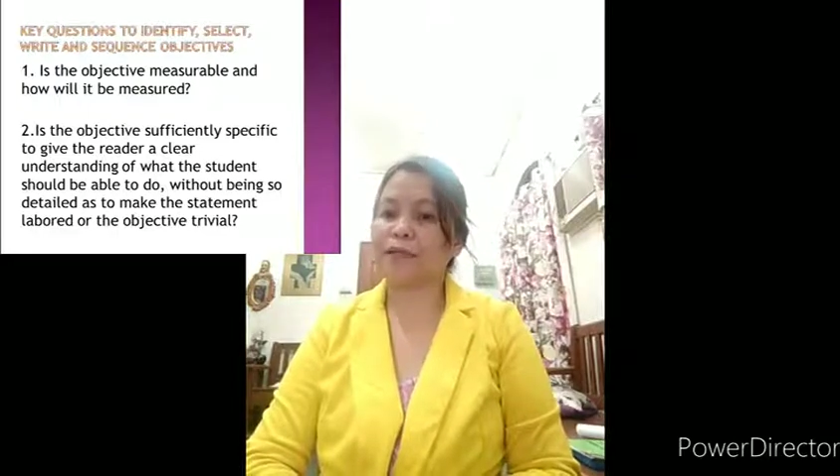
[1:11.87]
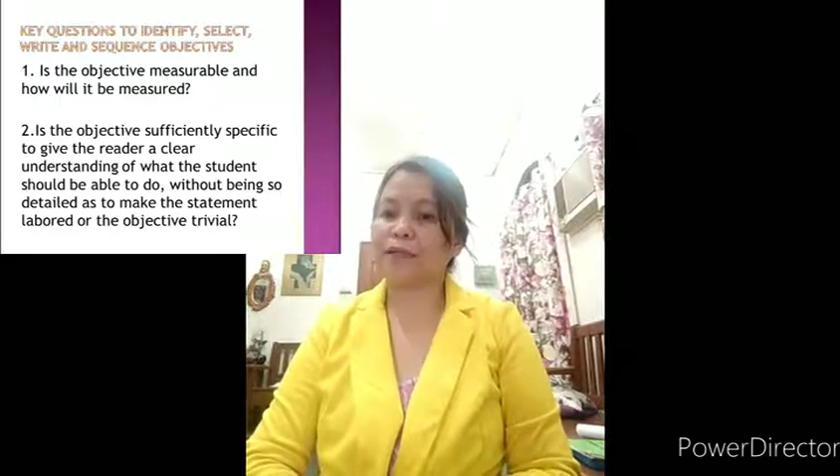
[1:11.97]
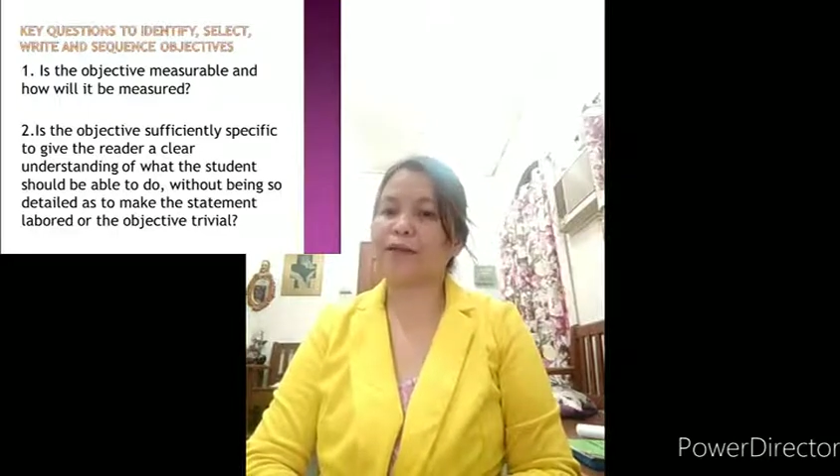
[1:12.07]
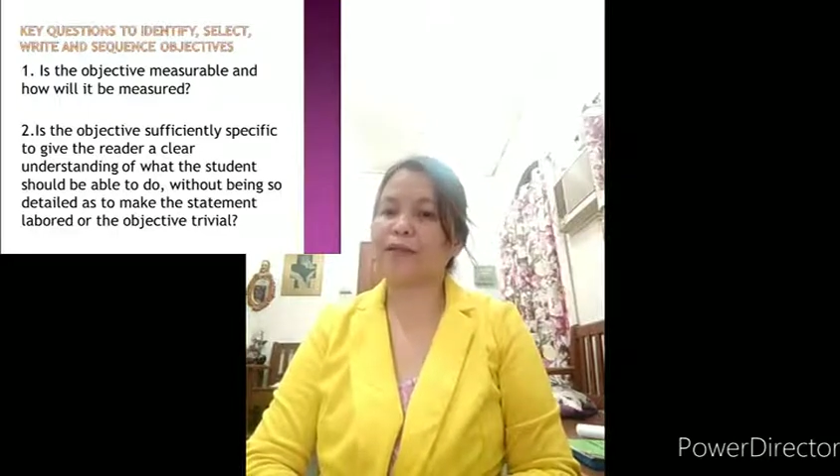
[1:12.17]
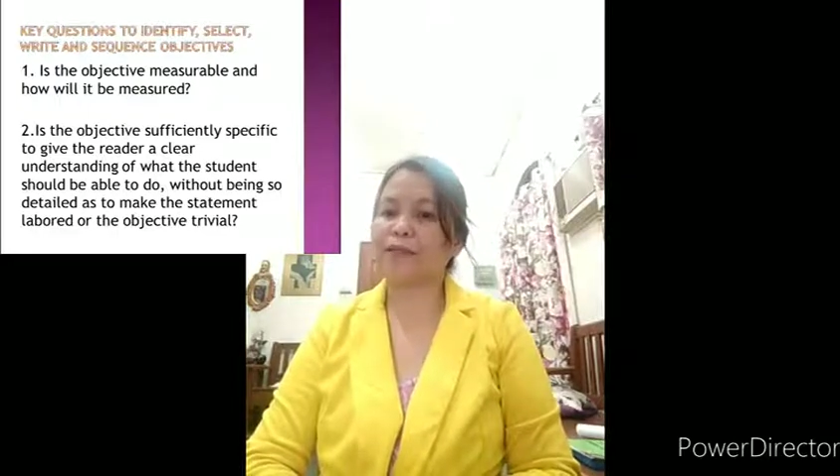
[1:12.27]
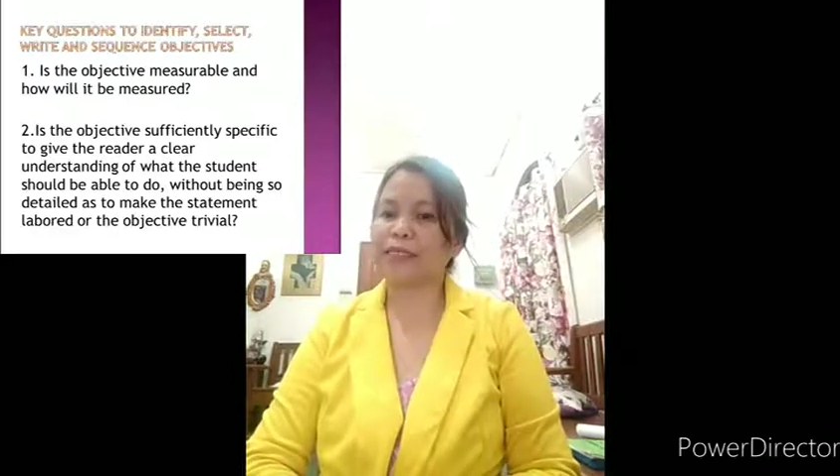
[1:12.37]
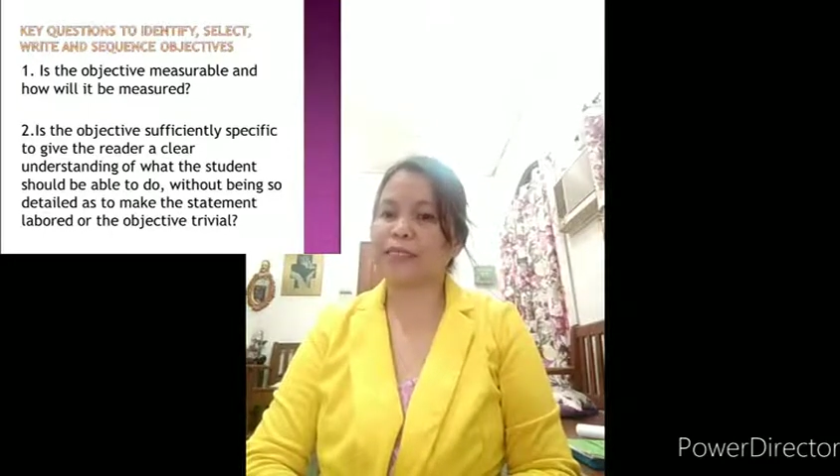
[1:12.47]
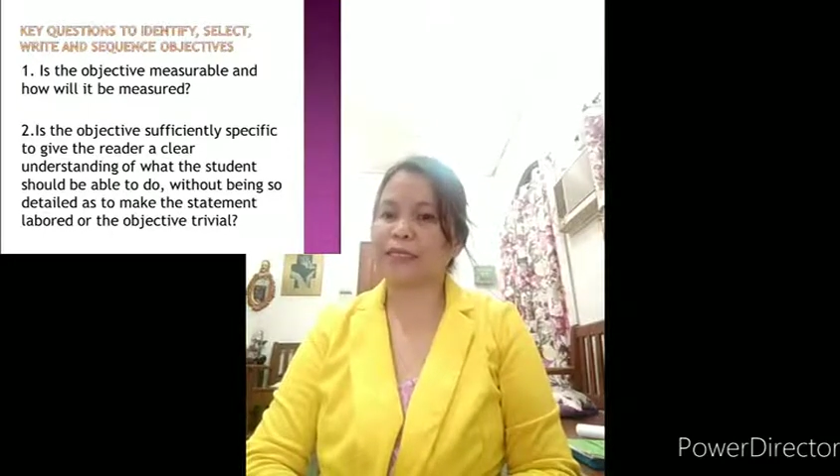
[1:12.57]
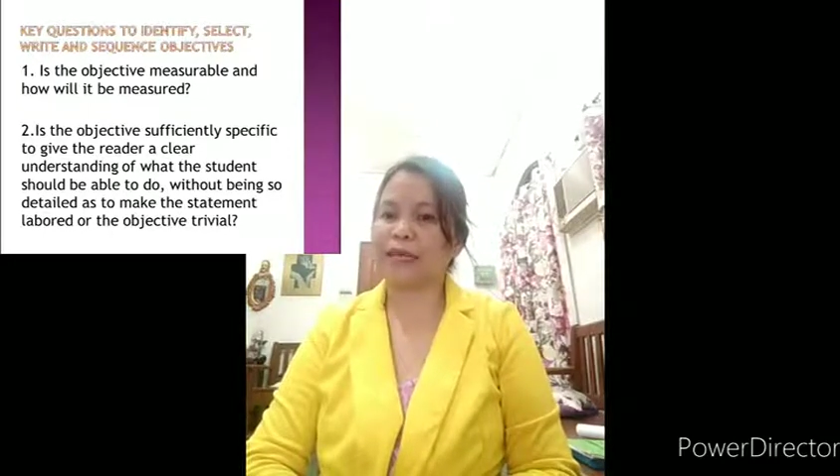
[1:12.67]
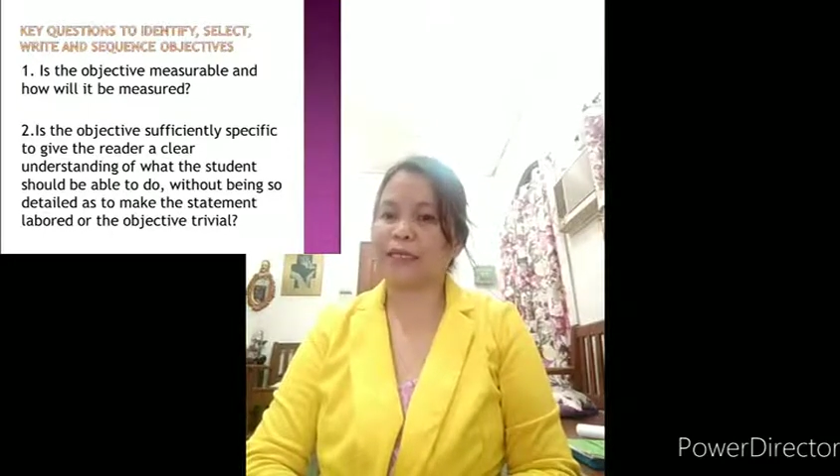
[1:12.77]
clear
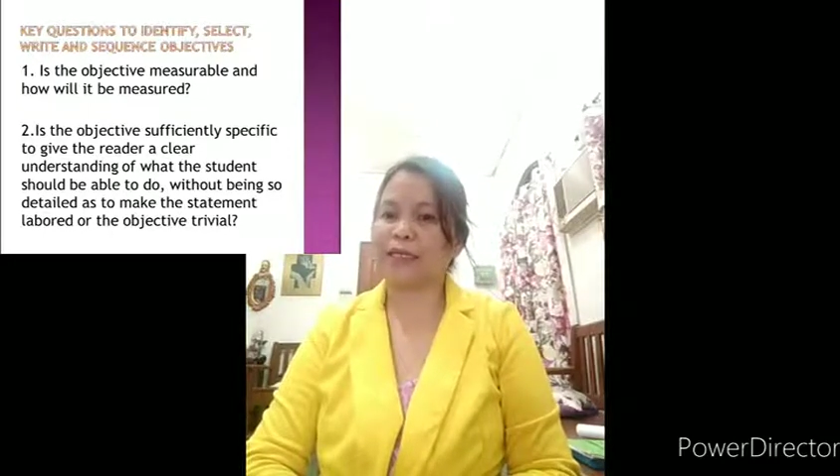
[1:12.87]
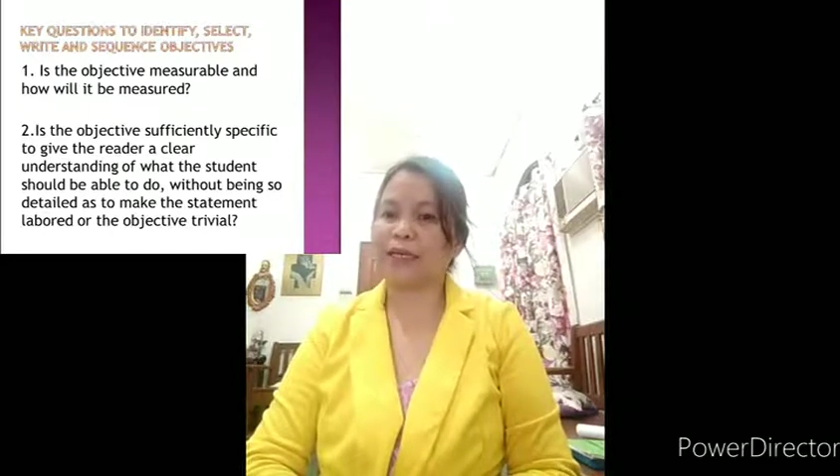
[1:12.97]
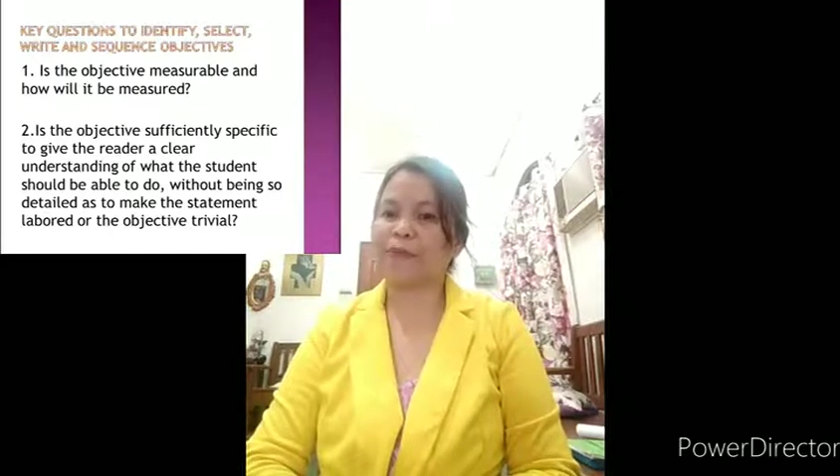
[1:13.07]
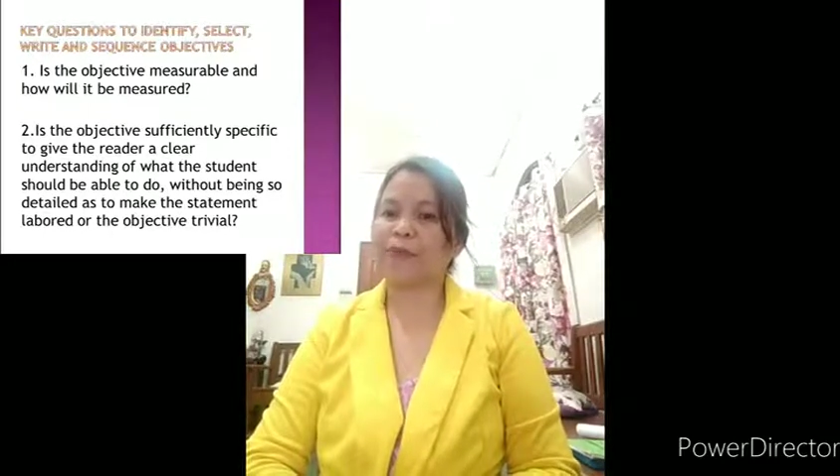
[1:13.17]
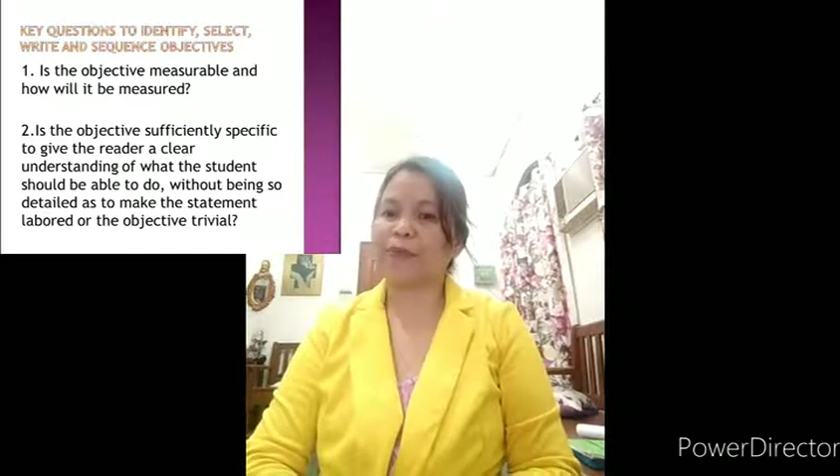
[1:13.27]
understanding